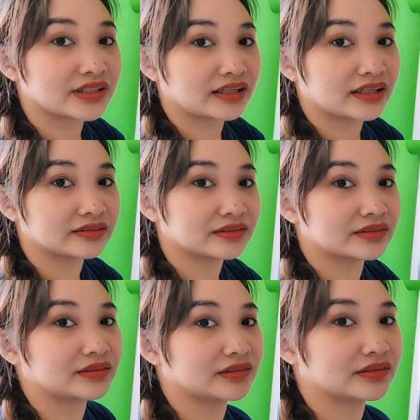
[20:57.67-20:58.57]
Okay, you can
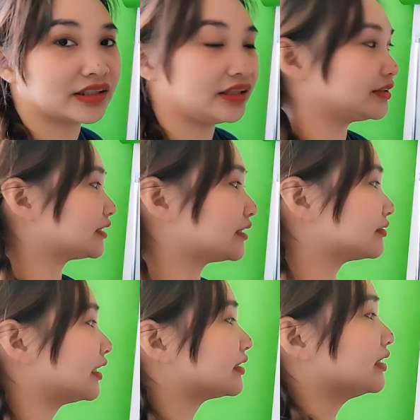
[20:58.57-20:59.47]
write
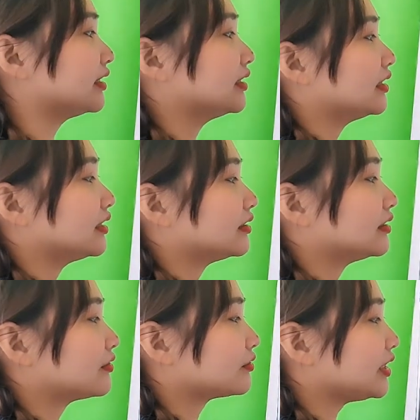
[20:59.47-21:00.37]
3
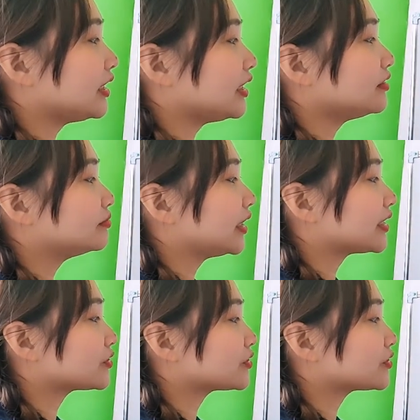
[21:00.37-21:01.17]
plus 4.